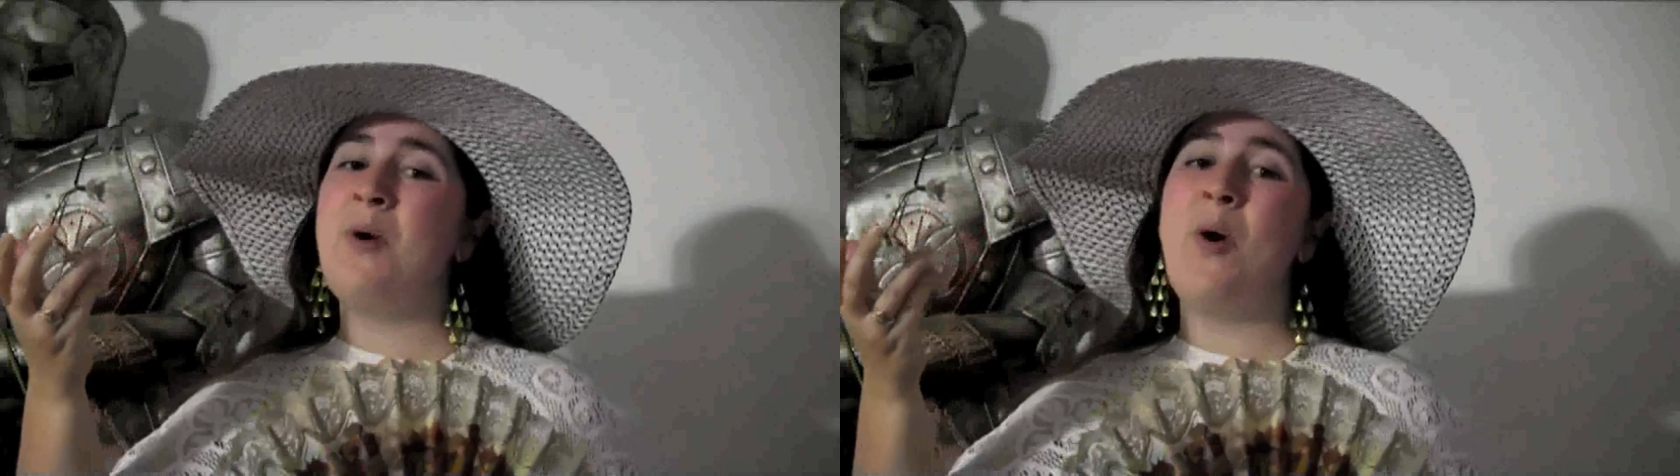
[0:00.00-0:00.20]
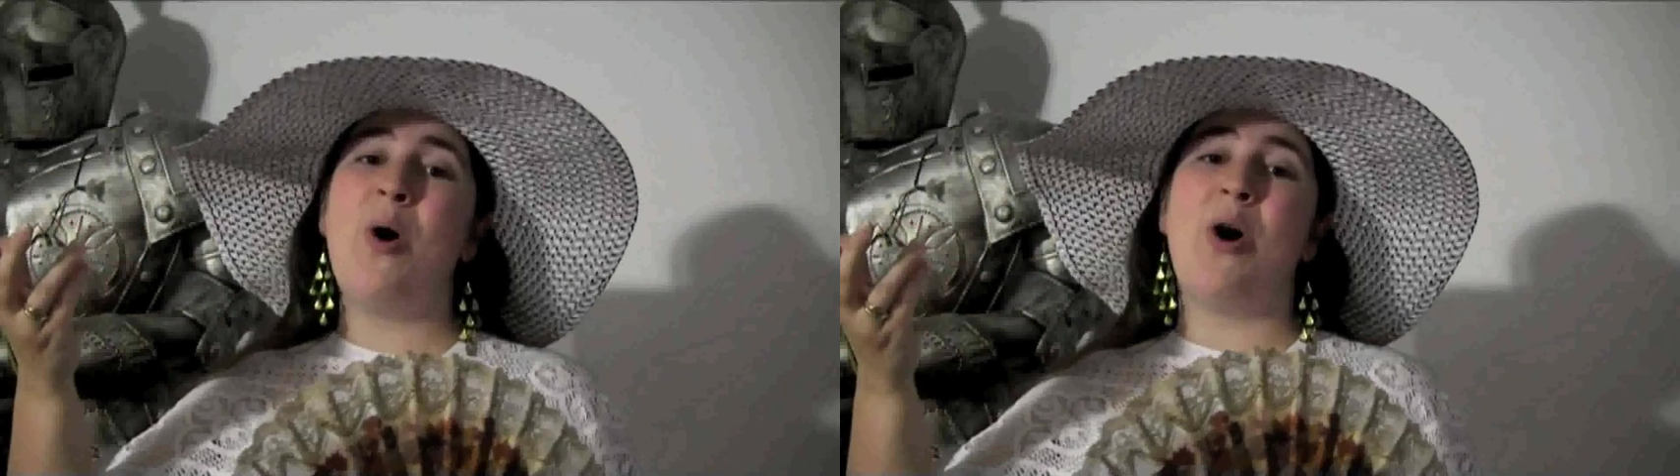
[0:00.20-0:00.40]

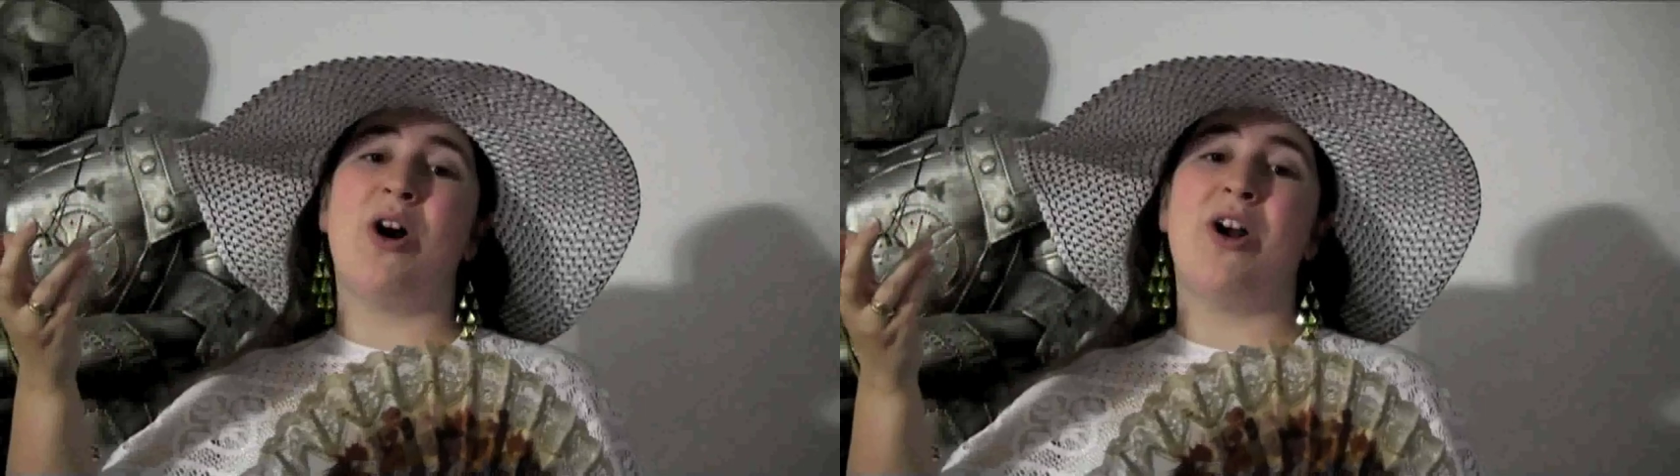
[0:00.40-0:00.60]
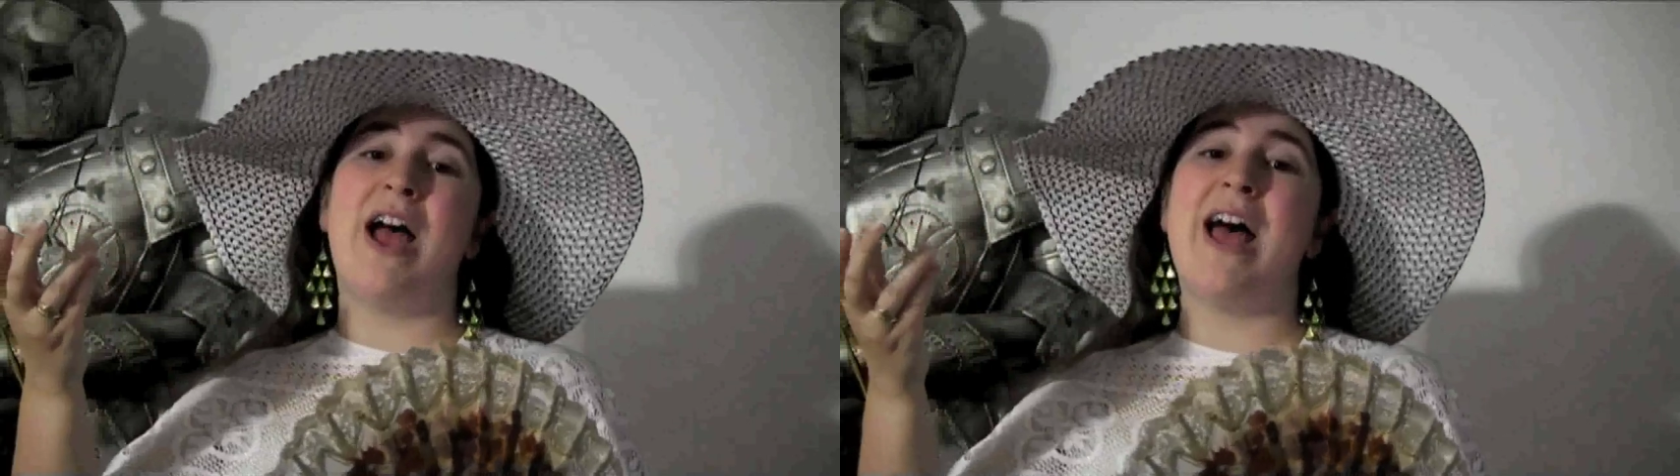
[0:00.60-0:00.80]

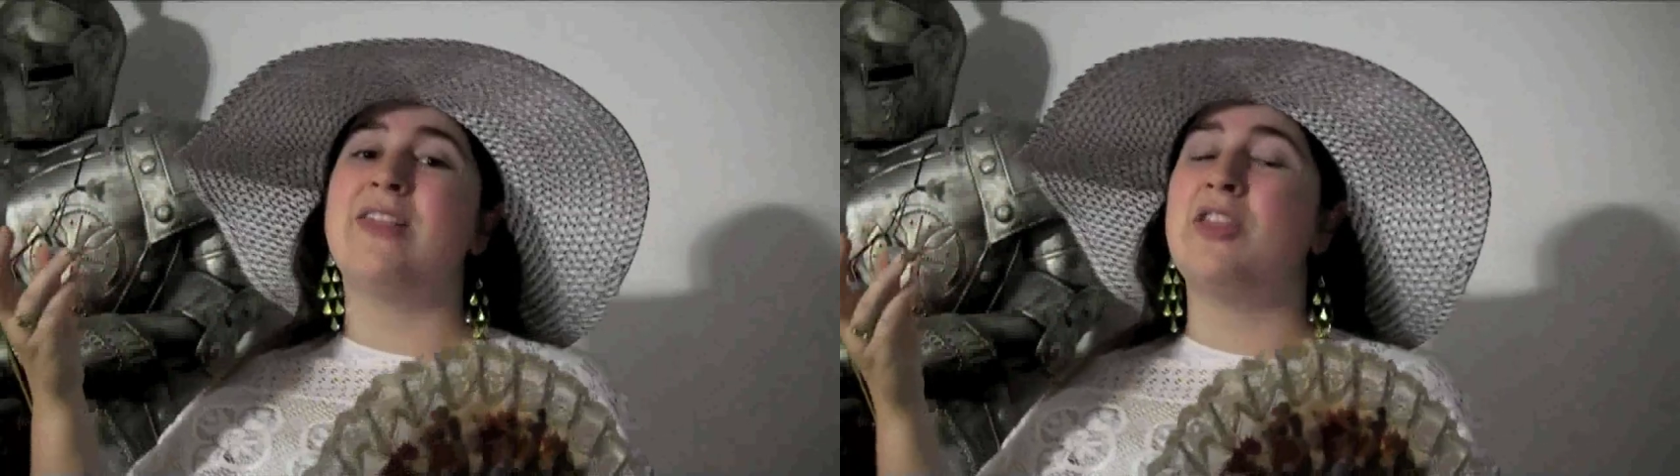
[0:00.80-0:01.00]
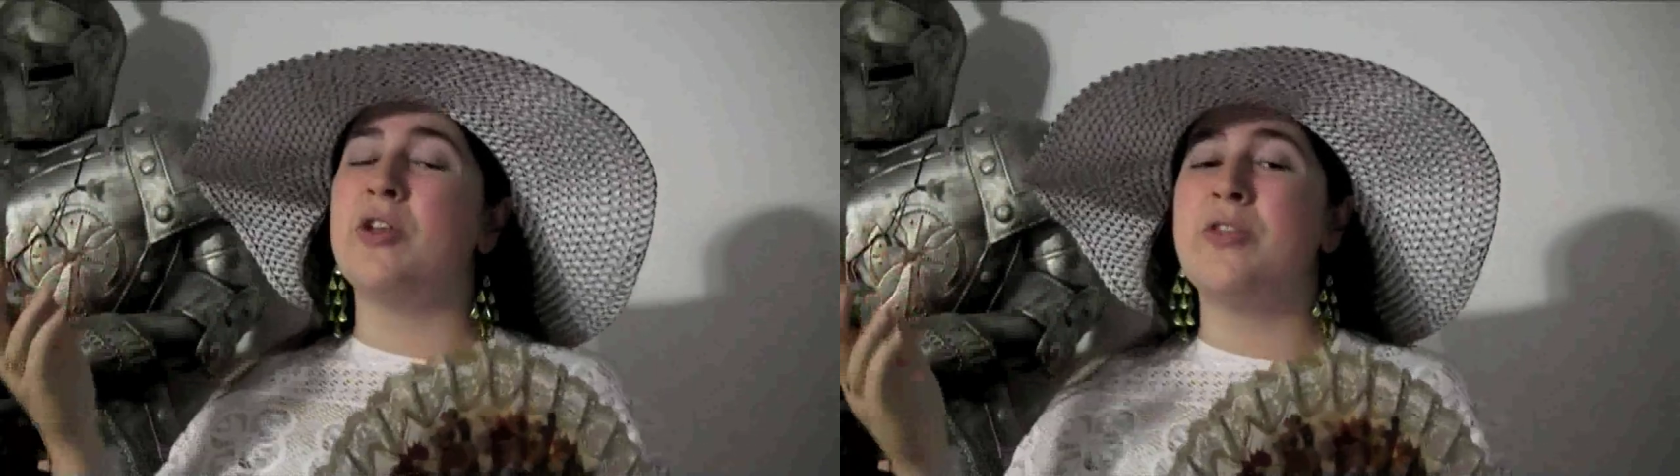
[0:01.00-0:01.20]
more
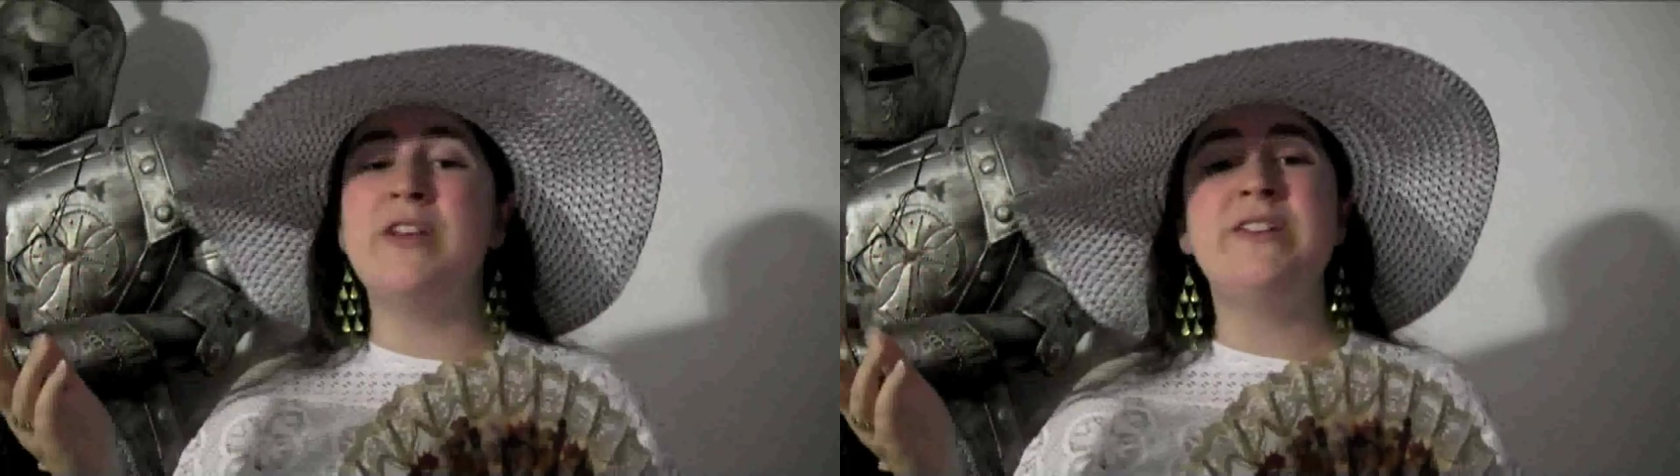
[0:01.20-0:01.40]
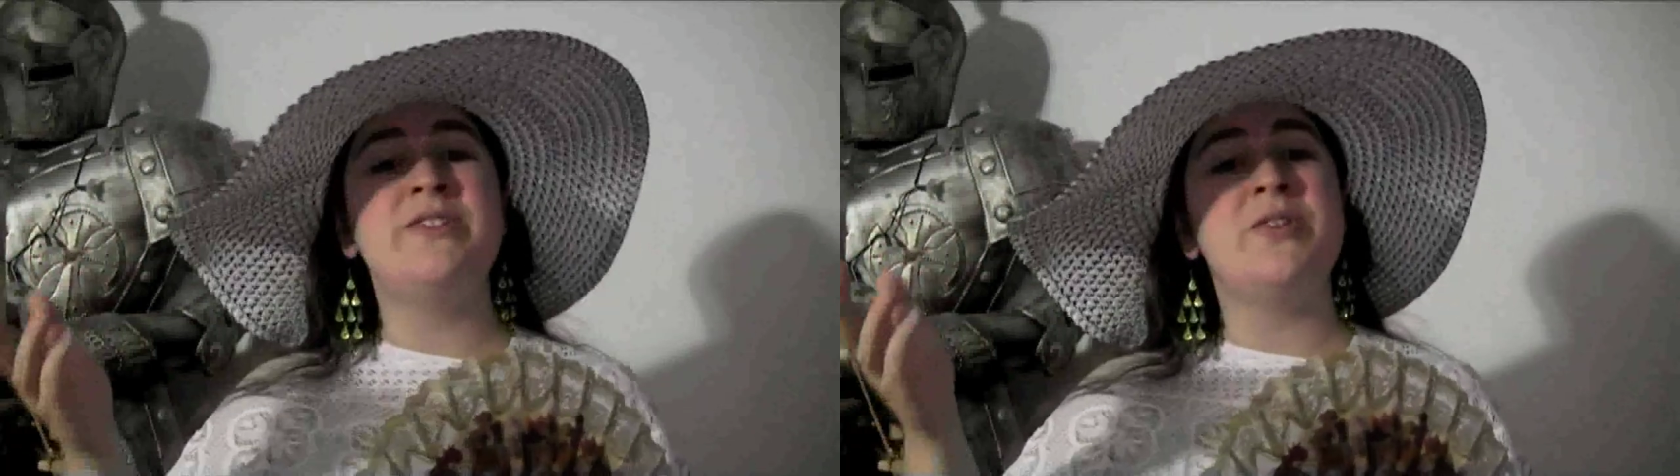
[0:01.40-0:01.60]
at the
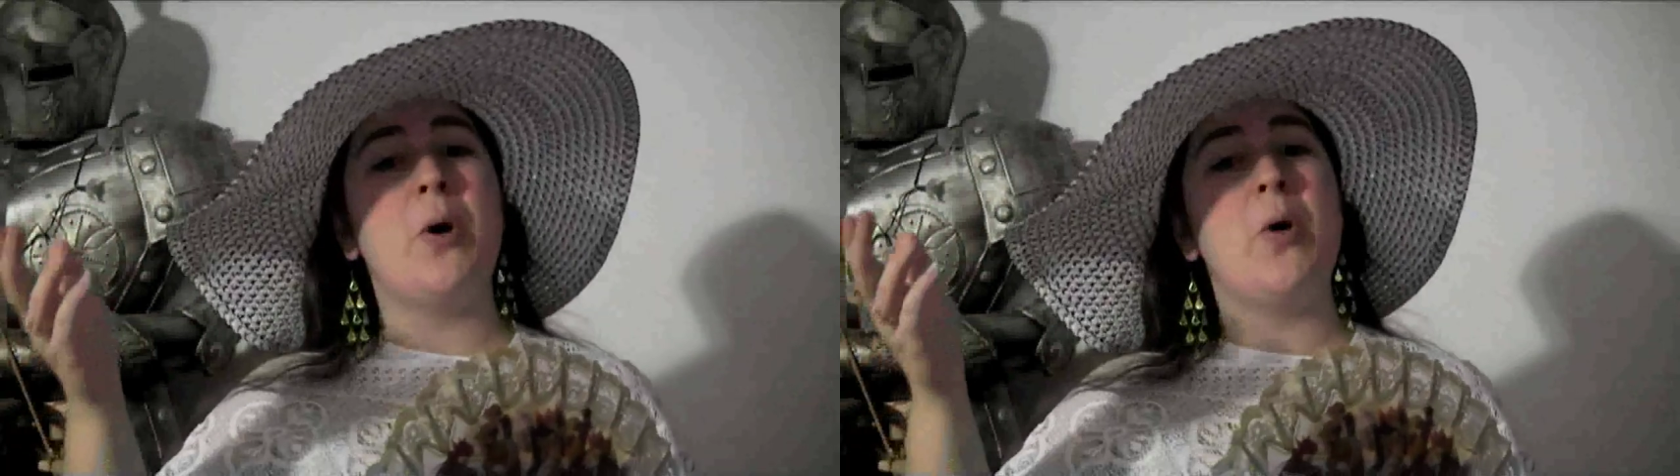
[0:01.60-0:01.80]
This